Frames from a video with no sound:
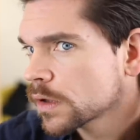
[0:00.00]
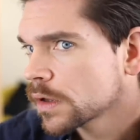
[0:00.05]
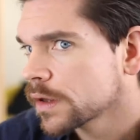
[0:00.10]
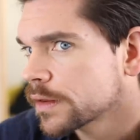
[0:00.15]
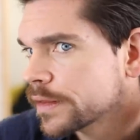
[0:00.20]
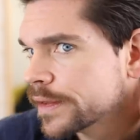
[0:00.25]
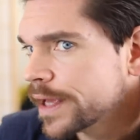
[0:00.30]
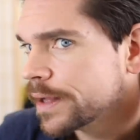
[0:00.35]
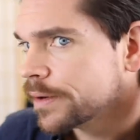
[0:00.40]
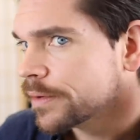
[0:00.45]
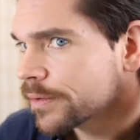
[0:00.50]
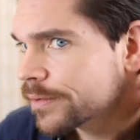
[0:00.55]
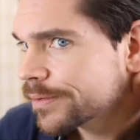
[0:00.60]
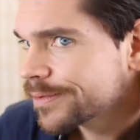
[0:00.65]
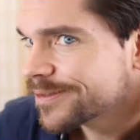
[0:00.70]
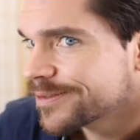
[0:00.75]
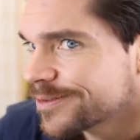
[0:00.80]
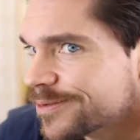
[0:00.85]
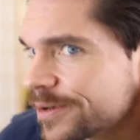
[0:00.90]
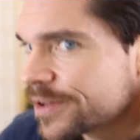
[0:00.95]
And then
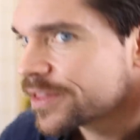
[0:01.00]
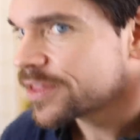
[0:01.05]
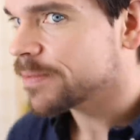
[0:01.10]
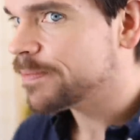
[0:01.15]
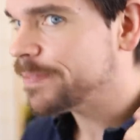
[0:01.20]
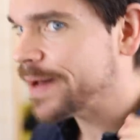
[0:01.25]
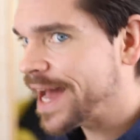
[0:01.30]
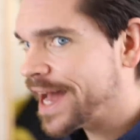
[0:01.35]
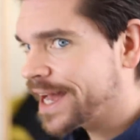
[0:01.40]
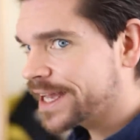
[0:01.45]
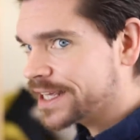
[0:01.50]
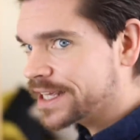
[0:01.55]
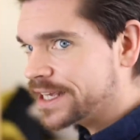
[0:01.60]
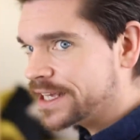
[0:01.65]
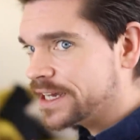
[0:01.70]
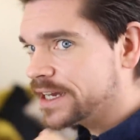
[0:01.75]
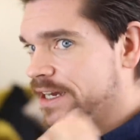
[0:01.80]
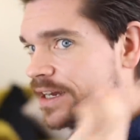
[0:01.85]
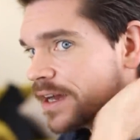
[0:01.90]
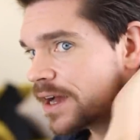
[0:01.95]
with the back
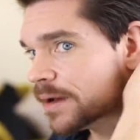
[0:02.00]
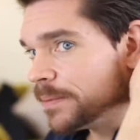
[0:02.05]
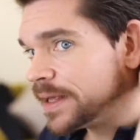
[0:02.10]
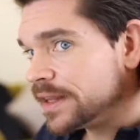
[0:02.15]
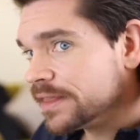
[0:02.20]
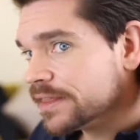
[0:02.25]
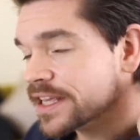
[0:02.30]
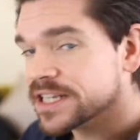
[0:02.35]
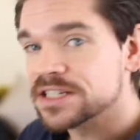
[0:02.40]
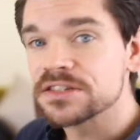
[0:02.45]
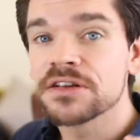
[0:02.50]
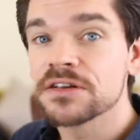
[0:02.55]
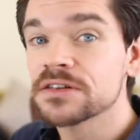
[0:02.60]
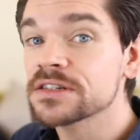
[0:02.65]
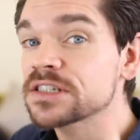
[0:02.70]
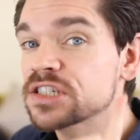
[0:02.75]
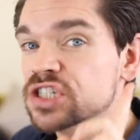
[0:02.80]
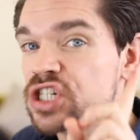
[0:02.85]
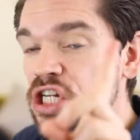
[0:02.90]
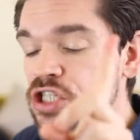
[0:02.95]
here, I mean, this
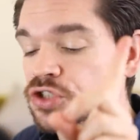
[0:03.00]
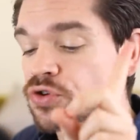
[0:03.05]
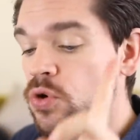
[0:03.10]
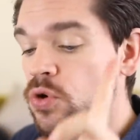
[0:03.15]
does